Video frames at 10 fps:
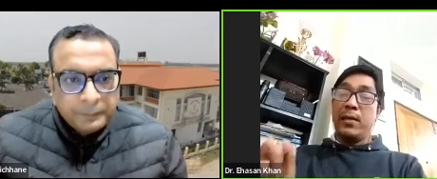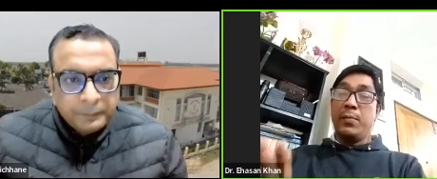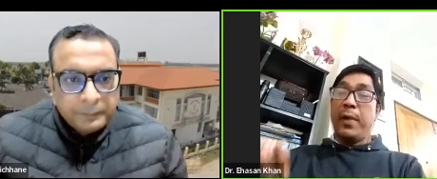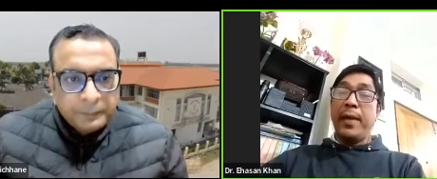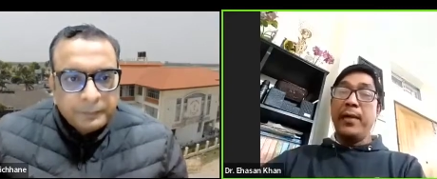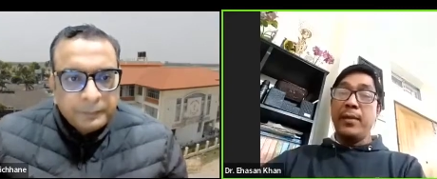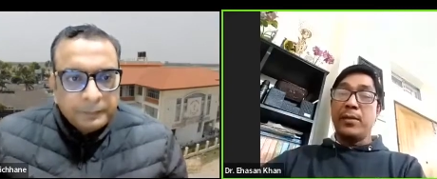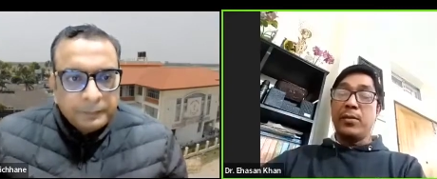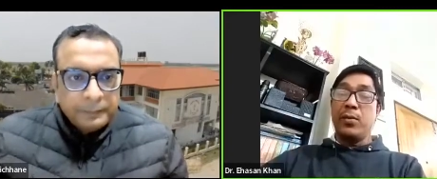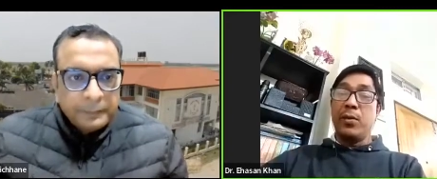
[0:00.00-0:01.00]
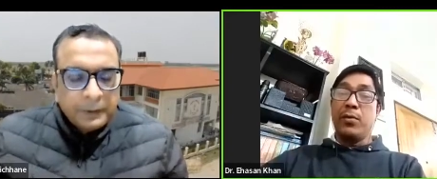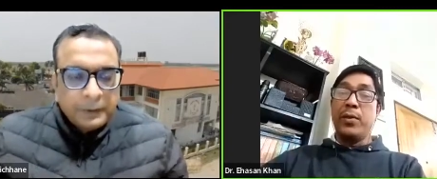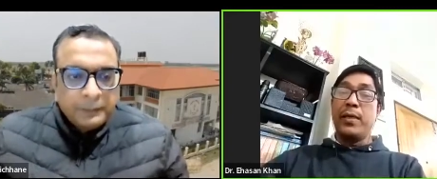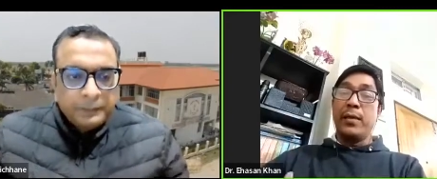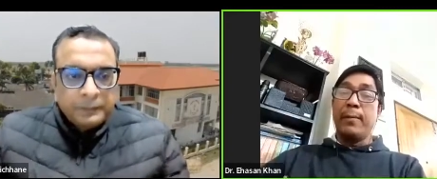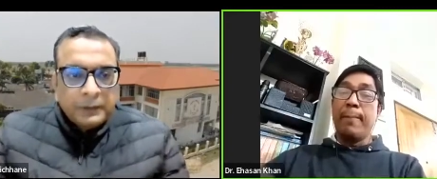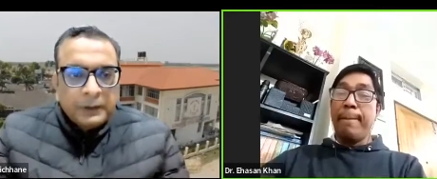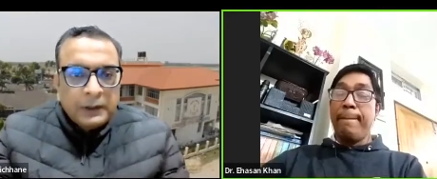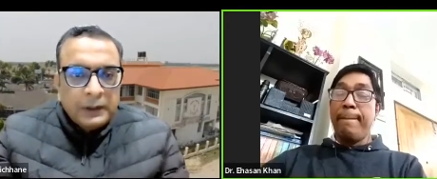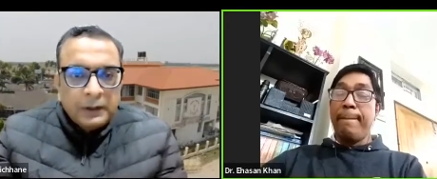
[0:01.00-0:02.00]
Speaker 1: or we can uh,
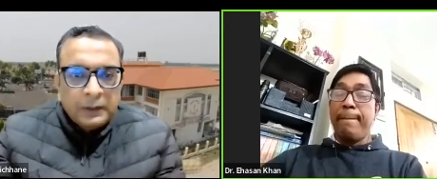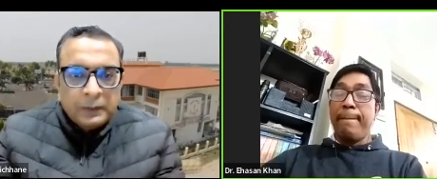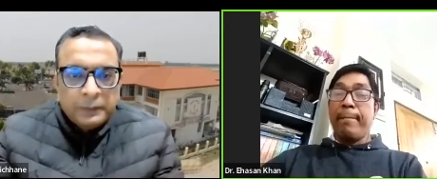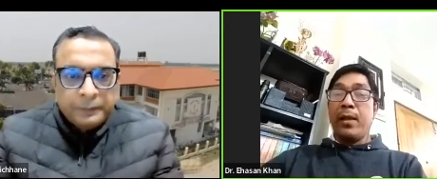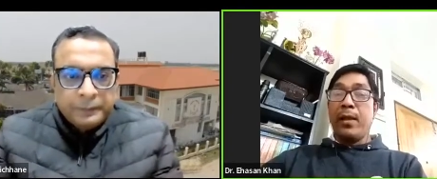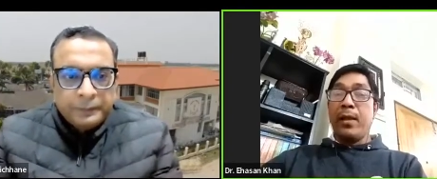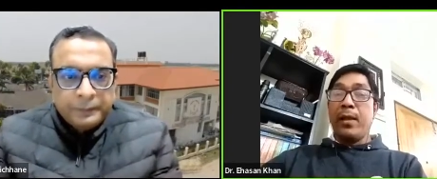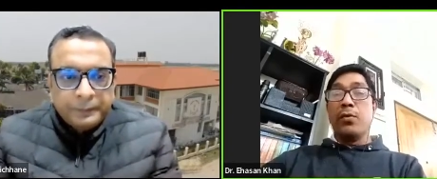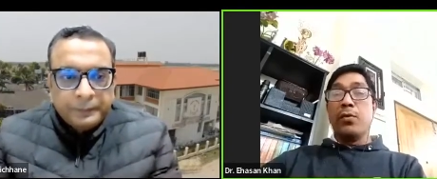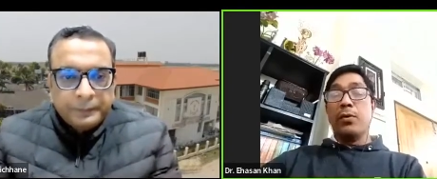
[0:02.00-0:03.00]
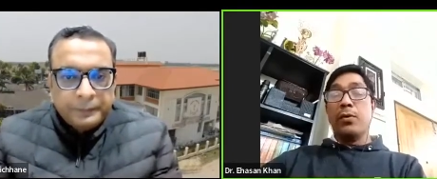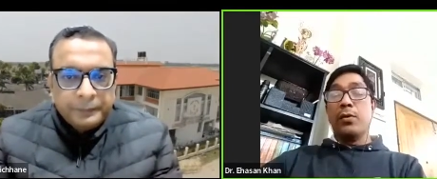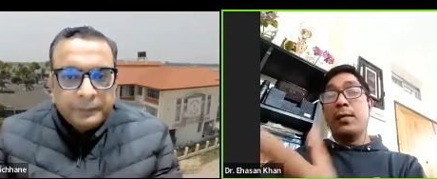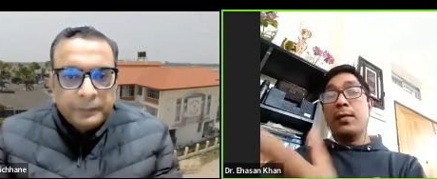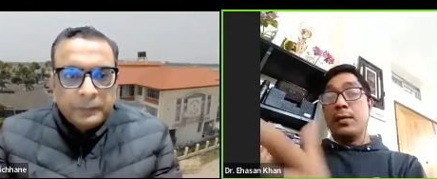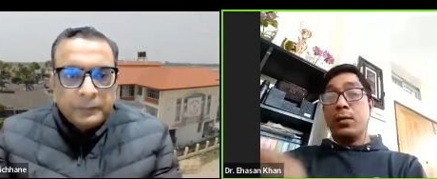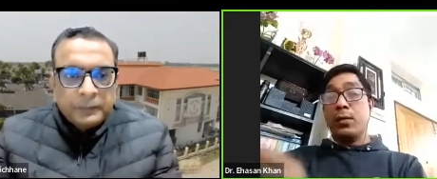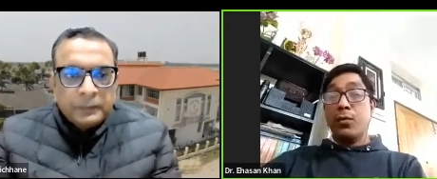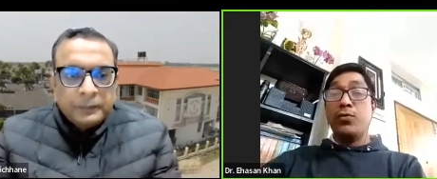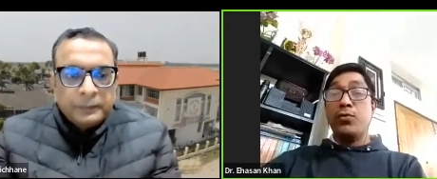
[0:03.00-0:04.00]
reverse it or there is good
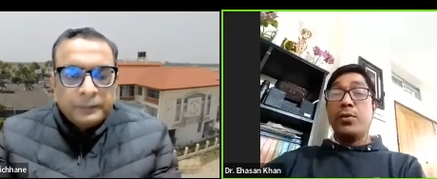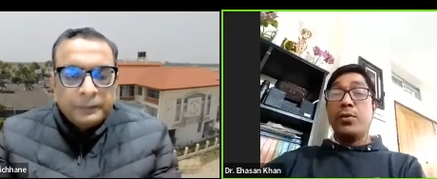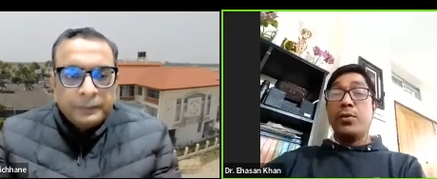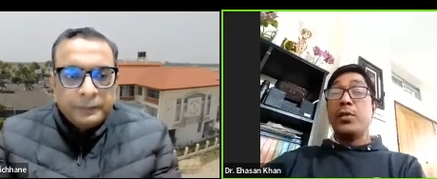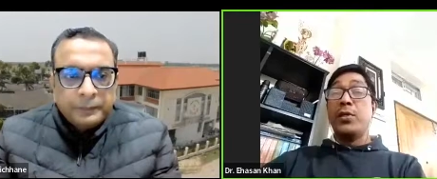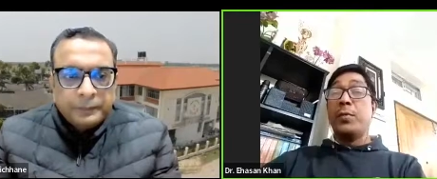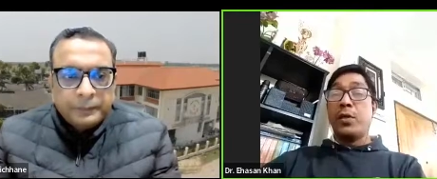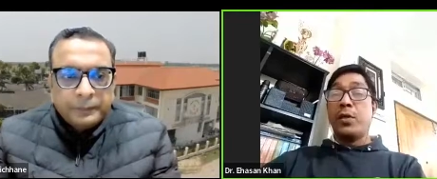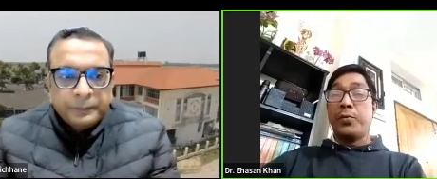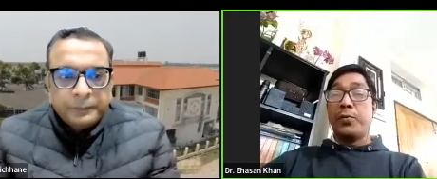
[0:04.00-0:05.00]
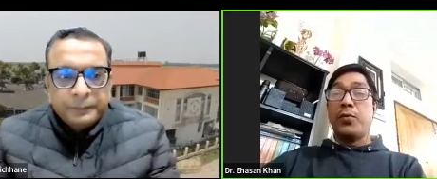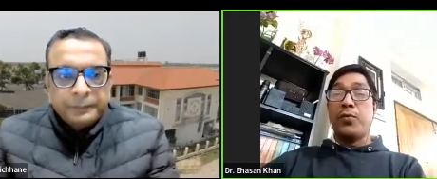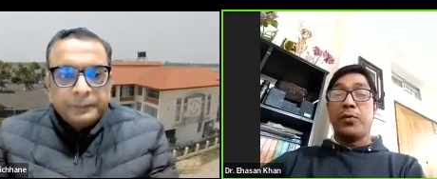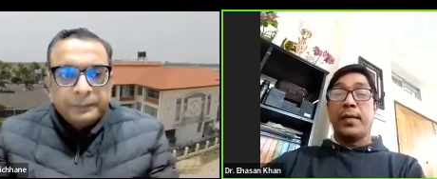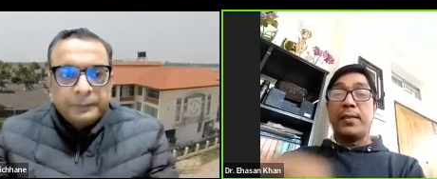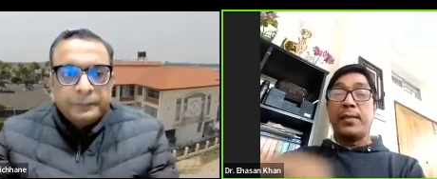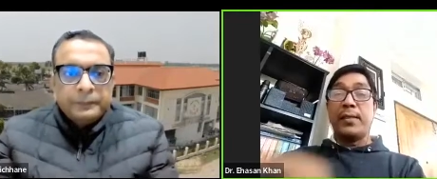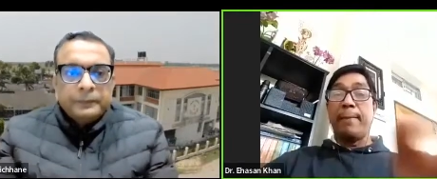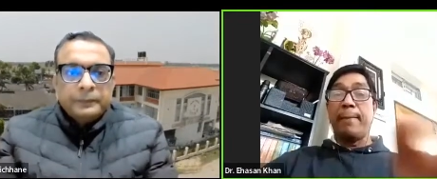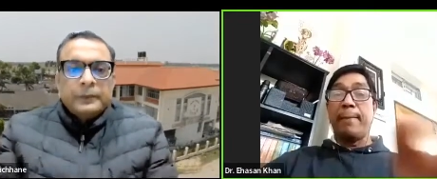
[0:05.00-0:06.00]
treatment option for that.
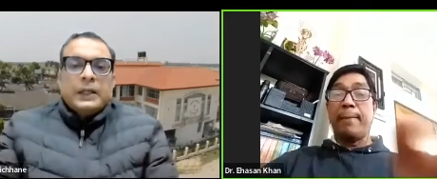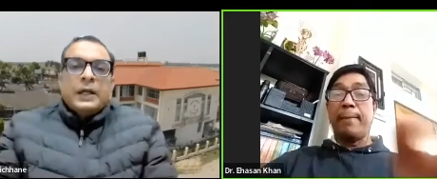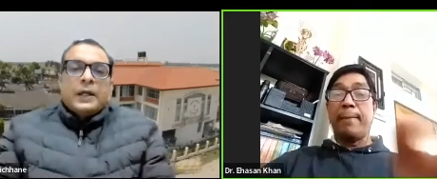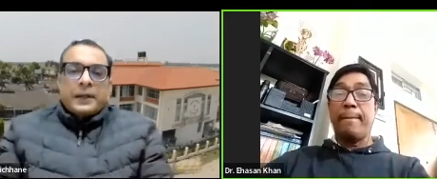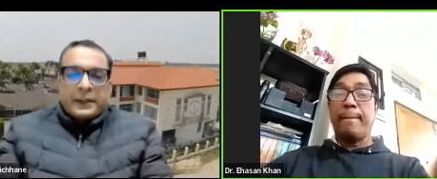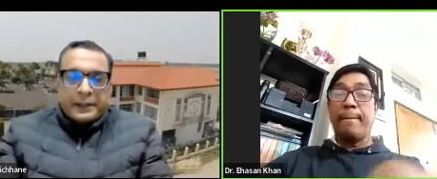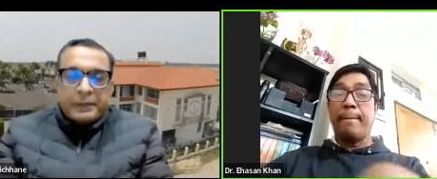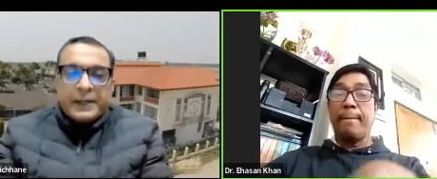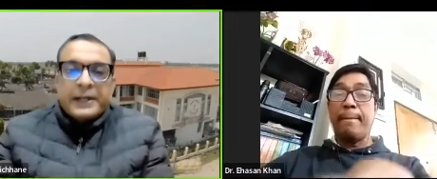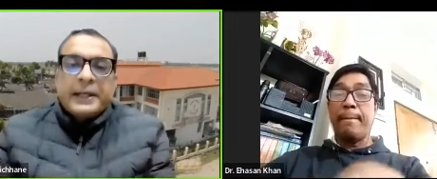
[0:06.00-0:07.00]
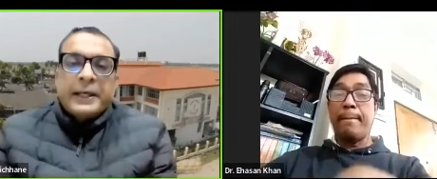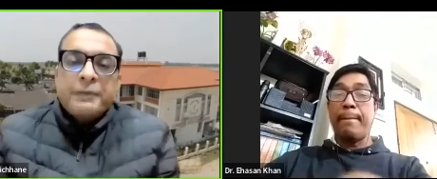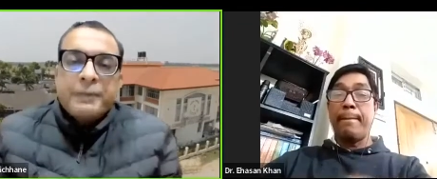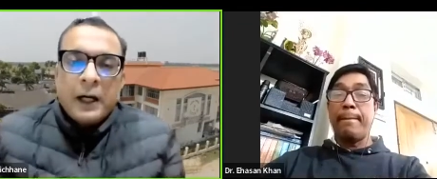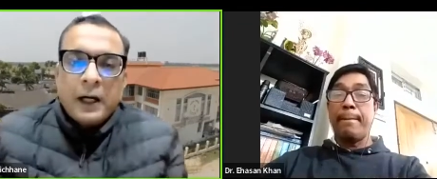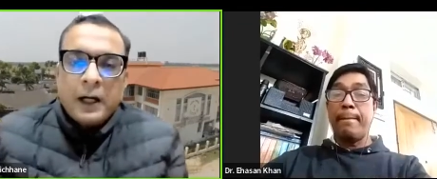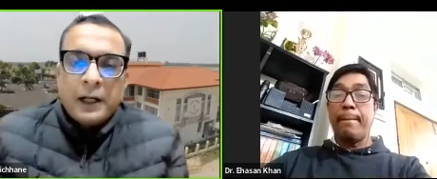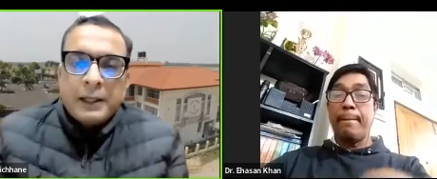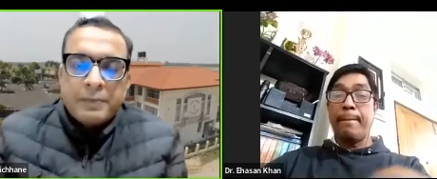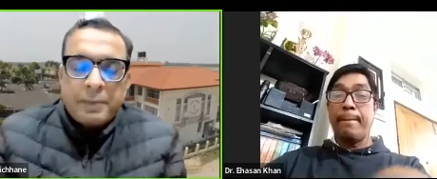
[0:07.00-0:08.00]
Speaker 2: Definitely, if uh, if the patient
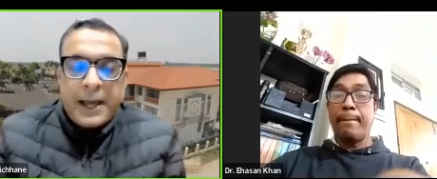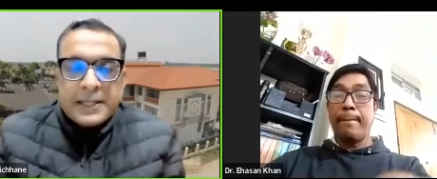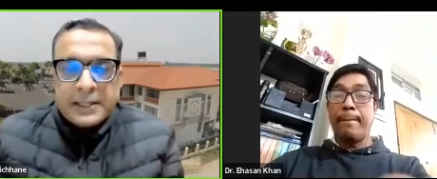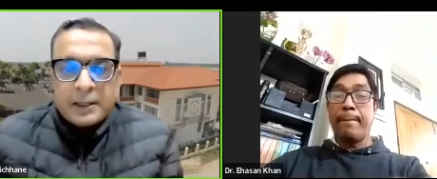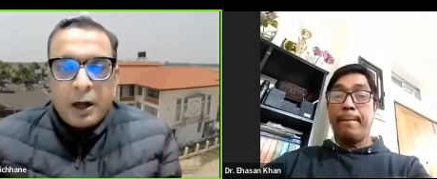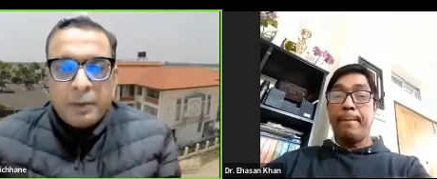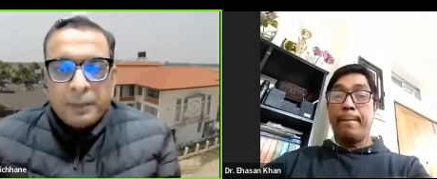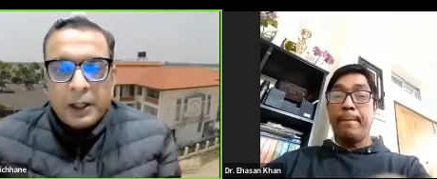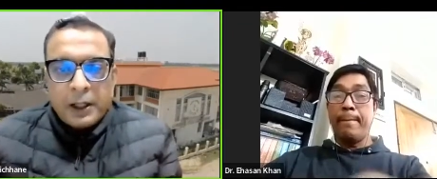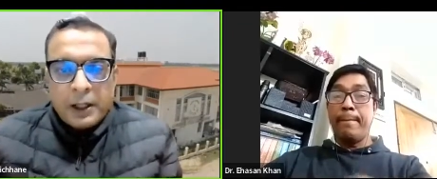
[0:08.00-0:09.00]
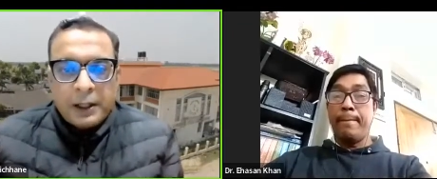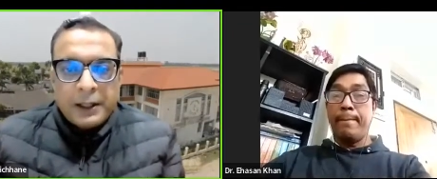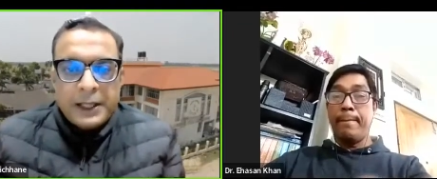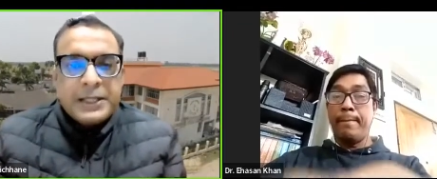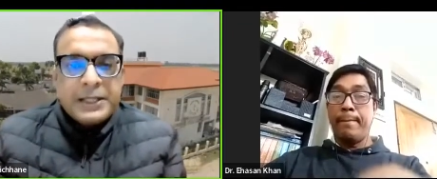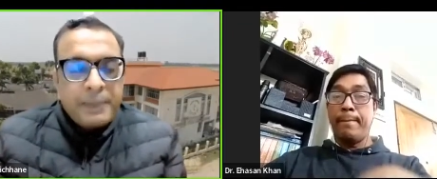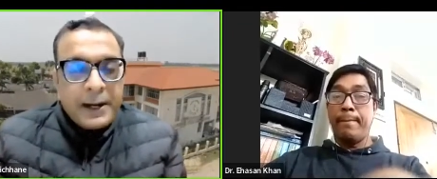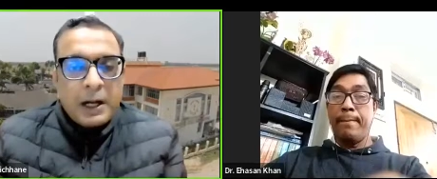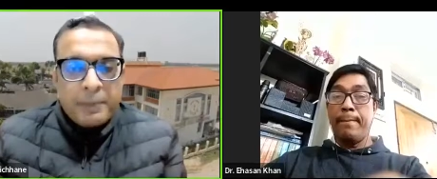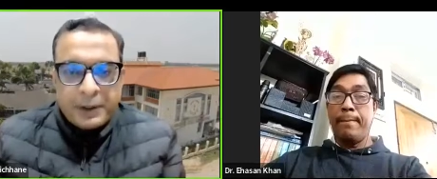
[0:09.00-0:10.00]
come, it depend upon the
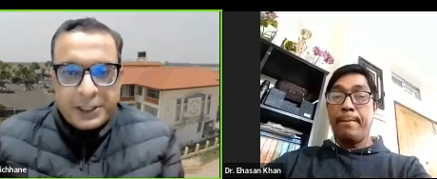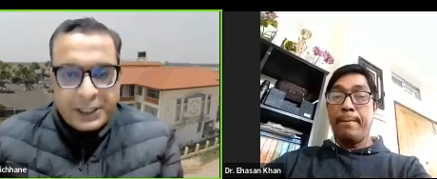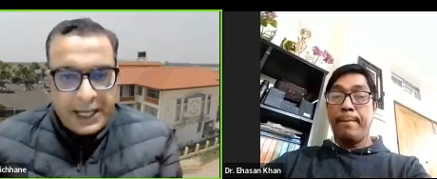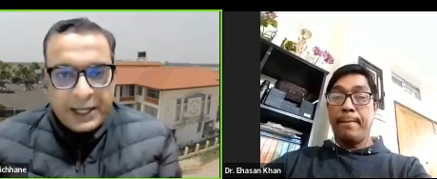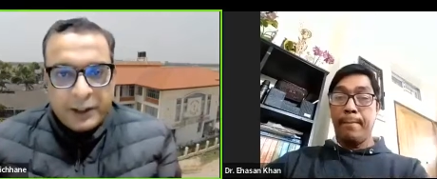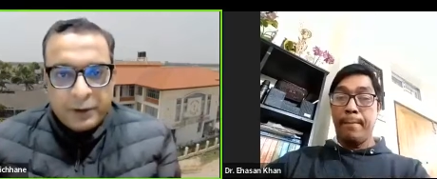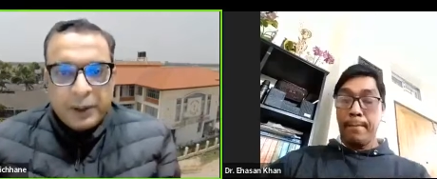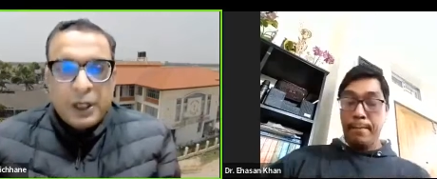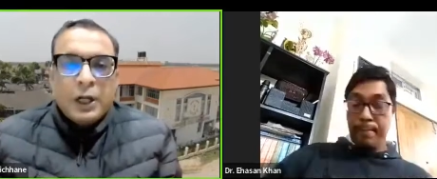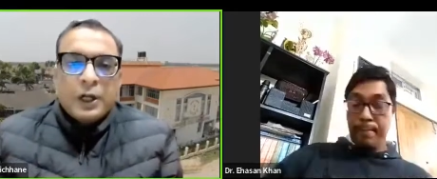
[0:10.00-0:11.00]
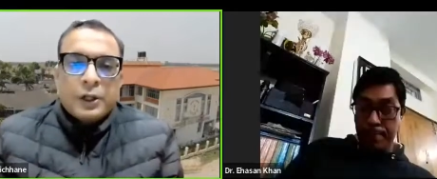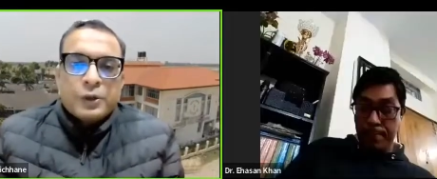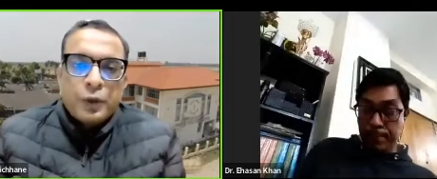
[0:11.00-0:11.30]
scenario. So if the patient,